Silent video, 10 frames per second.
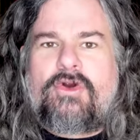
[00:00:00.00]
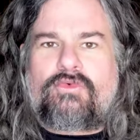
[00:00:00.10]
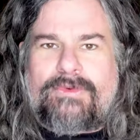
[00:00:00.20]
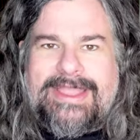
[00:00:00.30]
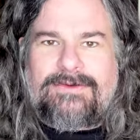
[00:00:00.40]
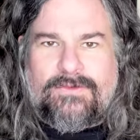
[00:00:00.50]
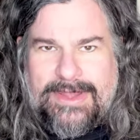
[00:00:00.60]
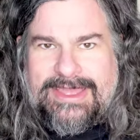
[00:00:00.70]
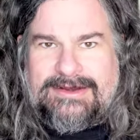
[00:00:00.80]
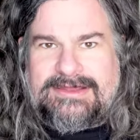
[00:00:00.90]
Right
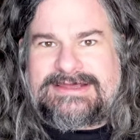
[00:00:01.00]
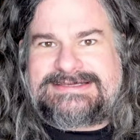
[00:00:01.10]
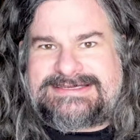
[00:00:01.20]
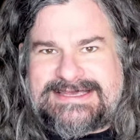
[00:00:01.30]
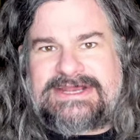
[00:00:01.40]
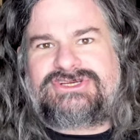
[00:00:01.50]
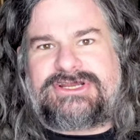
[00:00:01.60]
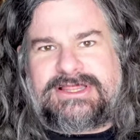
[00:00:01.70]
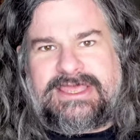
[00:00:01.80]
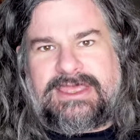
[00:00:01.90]
when,
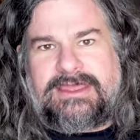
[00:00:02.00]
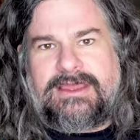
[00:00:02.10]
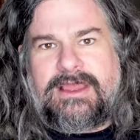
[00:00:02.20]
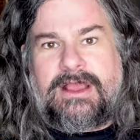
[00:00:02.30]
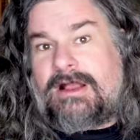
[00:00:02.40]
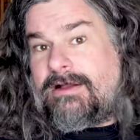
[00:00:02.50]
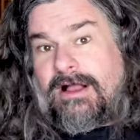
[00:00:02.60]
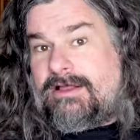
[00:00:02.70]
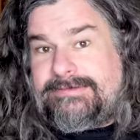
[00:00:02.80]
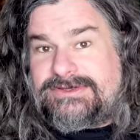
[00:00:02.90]
essentially,
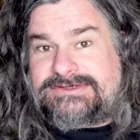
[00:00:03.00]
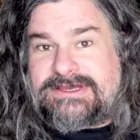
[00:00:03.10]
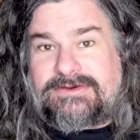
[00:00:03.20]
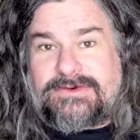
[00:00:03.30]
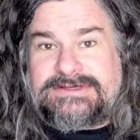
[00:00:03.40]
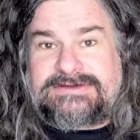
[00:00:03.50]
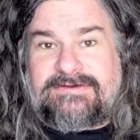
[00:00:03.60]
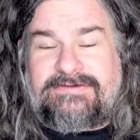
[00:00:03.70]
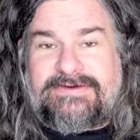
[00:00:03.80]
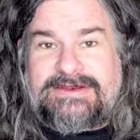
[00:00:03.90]
all music was
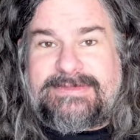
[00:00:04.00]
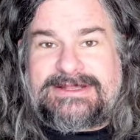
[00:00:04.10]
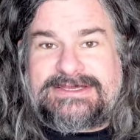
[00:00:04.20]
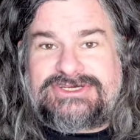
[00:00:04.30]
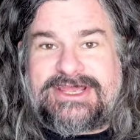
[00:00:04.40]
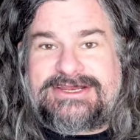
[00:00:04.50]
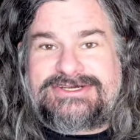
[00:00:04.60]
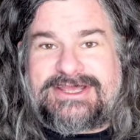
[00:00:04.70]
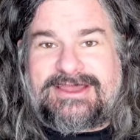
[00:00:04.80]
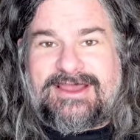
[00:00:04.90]
fundamentally
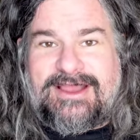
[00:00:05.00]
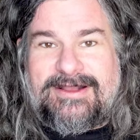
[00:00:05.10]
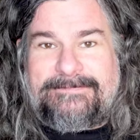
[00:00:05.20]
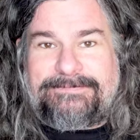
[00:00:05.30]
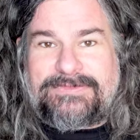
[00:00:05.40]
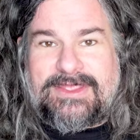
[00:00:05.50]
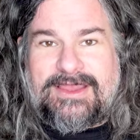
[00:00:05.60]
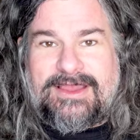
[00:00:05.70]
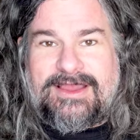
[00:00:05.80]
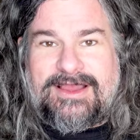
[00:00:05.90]
changing
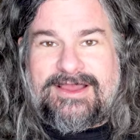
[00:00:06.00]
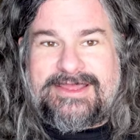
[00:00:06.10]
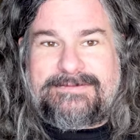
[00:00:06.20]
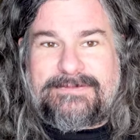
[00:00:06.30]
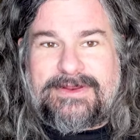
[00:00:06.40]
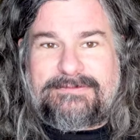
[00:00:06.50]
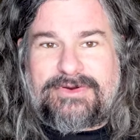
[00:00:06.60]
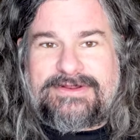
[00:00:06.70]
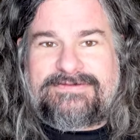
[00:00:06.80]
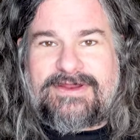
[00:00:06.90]
in
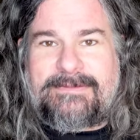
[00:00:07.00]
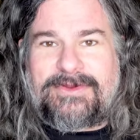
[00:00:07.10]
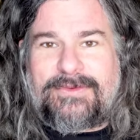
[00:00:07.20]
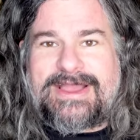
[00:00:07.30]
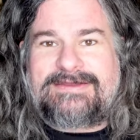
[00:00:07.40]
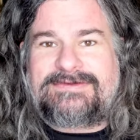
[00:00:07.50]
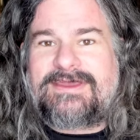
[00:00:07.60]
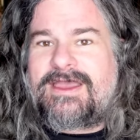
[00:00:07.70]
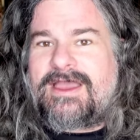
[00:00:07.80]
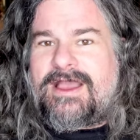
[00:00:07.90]
pretty phenomenal
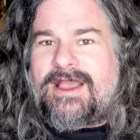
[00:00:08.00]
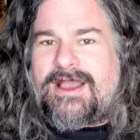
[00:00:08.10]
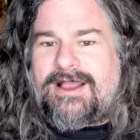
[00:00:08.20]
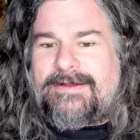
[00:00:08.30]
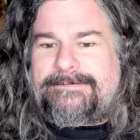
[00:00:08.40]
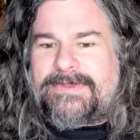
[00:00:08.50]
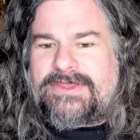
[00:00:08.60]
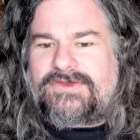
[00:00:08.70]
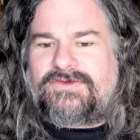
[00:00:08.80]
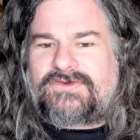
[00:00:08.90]
ways,
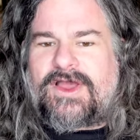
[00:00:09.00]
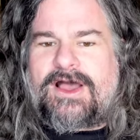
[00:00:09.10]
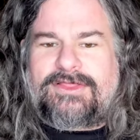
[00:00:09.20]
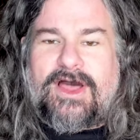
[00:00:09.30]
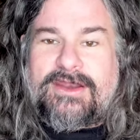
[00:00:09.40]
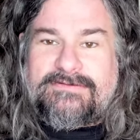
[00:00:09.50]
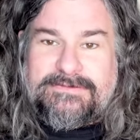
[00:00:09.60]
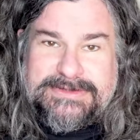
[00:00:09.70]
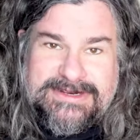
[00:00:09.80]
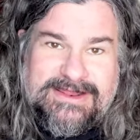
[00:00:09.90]
You saw a lot
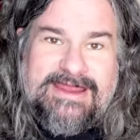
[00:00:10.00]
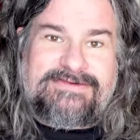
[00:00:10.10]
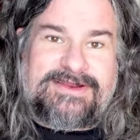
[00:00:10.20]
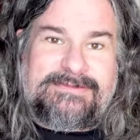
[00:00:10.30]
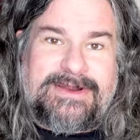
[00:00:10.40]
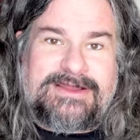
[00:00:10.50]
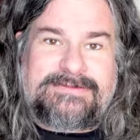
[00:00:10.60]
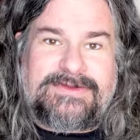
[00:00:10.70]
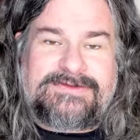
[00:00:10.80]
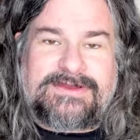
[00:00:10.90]
of particularly
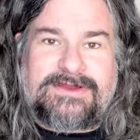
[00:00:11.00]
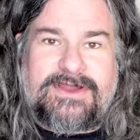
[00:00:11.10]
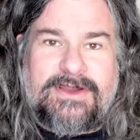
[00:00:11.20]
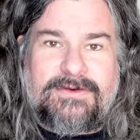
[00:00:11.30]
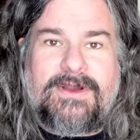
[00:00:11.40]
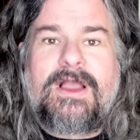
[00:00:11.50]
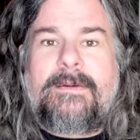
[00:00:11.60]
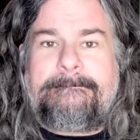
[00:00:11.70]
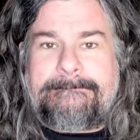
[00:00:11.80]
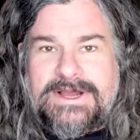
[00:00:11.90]
African-American music go
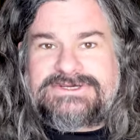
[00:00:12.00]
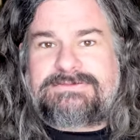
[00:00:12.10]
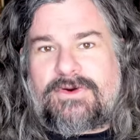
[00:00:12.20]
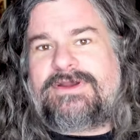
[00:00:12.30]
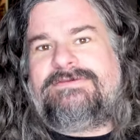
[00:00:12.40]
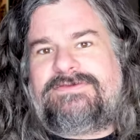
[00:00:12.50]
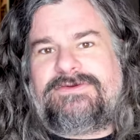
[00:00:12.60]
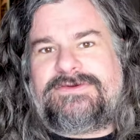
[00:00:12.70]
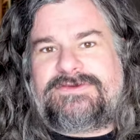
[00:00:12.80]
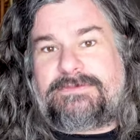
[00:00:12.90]
much more
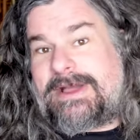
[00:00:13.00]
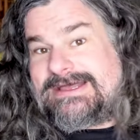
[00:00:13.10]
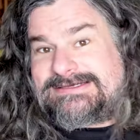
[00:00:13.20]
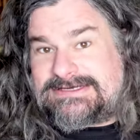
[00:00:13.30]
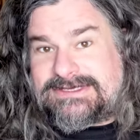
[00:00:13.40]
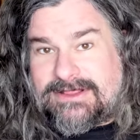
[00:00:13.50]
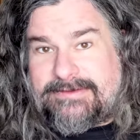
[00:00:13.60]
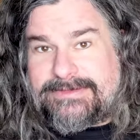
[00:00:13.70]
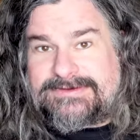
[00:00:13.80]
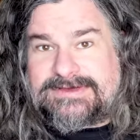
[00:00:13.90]
influenced by essentially
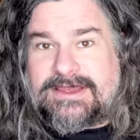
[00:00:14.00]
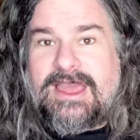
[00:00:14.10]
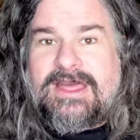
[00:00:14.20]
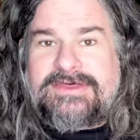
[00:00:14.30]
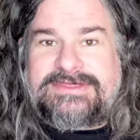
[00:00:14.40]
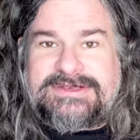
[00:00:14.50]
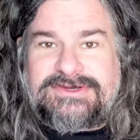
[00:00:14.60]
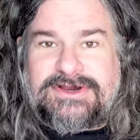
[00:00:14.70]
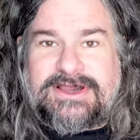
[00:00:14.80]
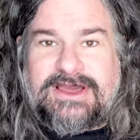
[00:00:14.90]
club music, that they
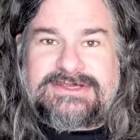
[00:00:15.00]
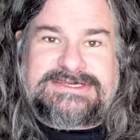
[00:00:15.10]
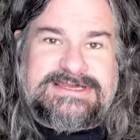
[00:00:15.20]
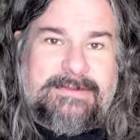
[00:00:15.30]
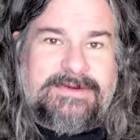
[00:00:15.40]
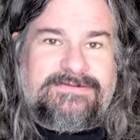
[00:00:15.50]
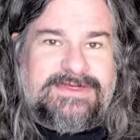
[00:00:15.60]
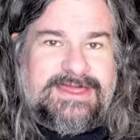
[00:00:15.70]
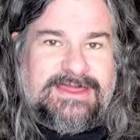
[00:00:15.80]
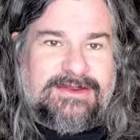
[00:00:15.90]
took some of
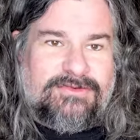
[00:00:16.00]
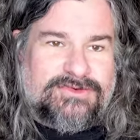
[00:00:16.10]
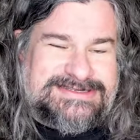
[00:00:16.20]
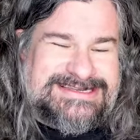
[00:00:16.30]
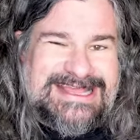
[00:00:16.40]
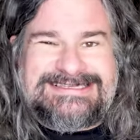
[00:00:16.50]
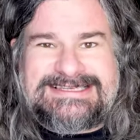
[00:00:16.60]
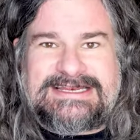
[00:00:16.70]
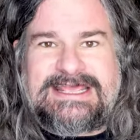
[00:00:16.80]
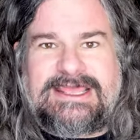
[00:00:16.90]
the
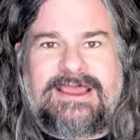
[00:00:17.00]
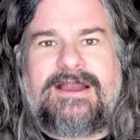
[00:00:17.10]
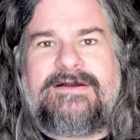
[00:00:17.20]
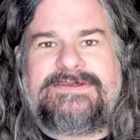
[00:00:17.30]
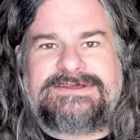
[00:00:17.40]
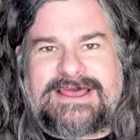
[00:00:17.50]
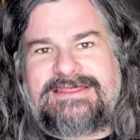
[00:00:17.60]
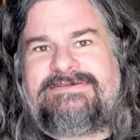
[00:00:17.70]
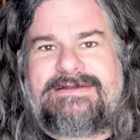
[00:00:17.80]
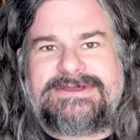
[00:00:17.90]
density of the Sly
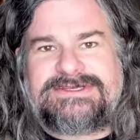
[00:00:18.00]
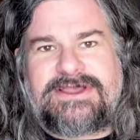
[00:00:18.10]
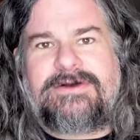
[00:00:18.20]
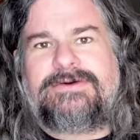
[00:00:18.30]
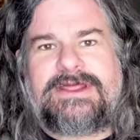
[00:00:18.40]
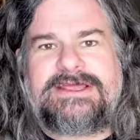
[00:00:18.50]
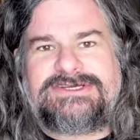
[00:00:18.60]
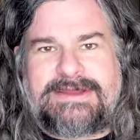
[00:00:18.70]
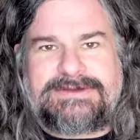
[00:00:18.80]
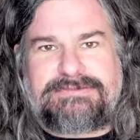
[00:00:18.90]
and the Family Stone
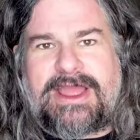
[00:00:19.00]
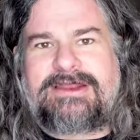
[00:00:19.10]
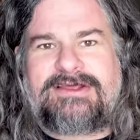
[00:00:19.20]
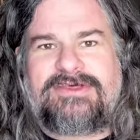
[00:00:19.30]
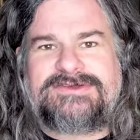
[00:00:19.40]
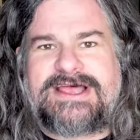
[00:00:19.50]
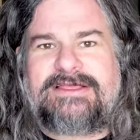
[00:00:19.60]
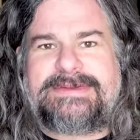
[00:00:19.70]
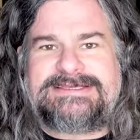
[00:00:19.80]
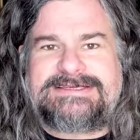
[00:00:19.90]
and James Brown and those
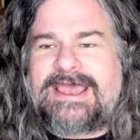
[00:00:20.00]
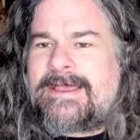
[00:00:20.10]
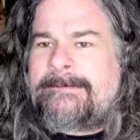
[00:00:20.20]
elements,